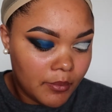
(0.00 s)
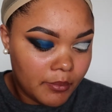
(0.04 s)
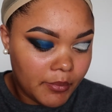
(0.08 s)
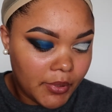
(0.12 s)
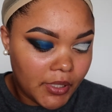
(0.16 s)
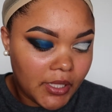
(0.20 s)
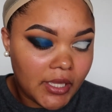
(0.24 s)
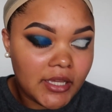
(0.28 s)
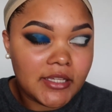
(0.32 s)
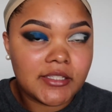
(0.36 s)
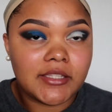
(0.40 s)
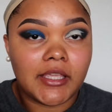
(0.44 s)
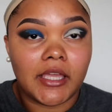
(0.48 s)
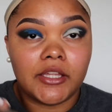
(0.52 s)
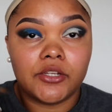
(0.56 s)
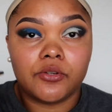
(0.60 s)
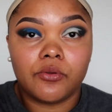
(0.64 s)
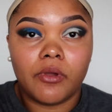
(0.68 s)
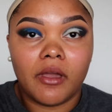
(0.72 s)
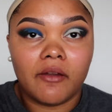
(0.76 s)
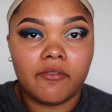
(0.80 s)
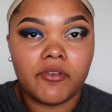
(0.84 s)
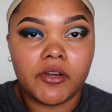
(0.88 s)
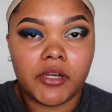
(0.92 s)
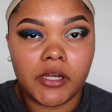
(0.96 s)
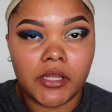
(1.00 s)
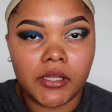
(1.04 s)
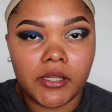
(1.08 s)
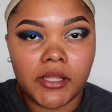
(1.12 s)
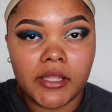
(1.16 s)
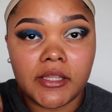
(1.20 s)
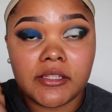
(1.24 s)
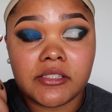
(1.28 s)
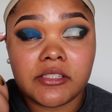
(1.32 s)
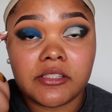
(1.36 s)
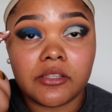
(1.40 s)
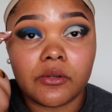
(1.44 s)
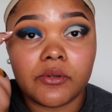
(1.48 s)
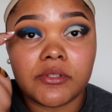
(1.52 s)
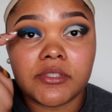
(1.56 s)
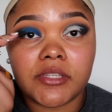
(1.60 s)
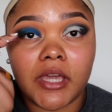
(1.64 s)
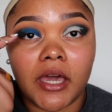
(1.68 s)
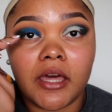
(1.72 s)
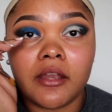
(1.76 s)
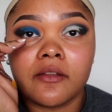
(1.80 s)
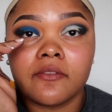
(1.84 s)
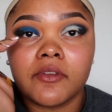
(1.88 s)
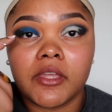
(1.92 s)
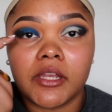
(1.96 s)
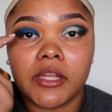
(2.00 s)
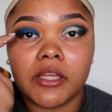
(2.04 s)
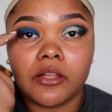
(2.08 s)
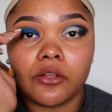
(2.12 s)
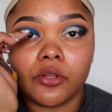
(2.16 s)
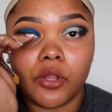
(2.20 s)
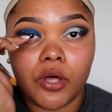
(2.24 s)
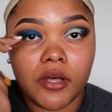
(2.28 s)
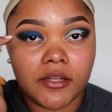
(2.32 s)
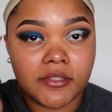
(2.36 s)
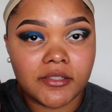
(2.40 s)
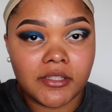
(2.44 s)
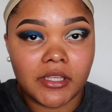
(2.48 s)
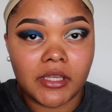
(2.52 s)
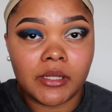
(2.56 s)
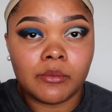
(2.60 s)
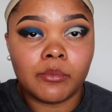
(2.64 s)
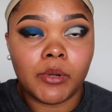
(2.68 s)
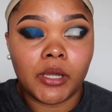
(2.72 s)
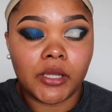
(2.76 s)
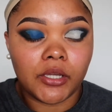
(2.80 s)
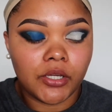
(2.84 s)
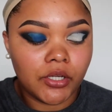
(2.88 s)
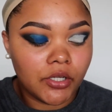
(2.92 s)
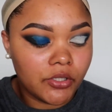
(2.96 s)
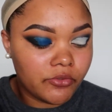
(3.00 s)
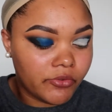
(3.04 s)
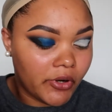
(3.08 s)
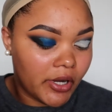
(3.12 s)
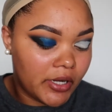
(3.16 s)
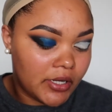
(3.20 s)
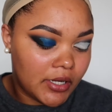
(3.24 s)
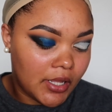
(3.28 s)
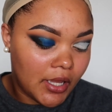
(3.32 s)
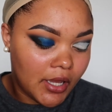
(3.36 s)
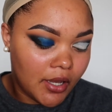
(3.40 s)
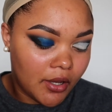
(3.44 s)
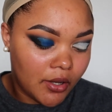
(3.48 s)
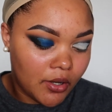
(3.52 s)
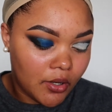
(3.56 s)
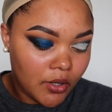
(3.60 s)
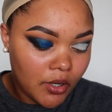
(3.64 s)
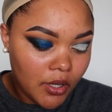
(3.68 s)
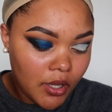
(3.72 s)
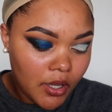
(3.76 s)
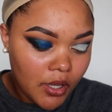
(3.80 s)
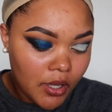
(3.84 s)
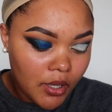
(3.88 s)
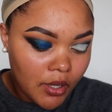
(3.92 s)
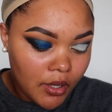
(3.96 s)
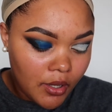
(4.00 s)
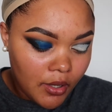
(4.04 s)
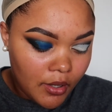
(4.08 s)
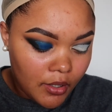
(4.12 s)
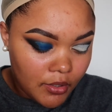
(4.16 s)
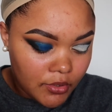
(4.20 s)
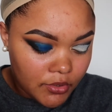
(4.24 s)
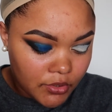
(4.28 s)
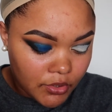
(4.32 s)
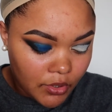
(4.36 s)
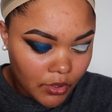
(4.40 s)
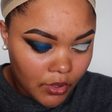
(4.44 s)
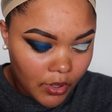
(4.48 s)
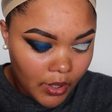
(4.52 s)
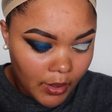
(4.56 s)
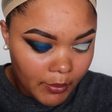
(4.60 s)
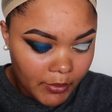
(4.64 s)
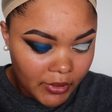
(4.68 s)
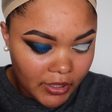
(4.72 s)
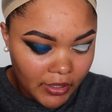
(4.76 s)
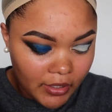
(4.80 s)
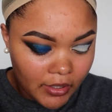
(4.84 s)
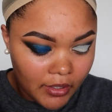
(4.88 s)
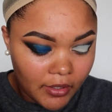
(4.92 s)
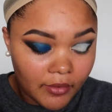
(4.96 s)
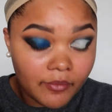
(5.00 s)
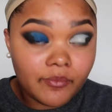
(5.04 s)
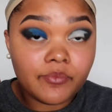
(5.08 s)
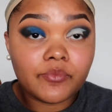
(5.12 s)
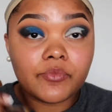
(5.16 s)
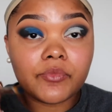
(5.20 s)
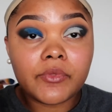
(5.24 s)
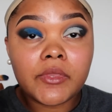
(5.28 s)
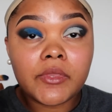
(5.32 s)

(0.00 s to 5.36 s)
because I do have hooded lids so it's kind of getting lost in my hood right now so I'm gonna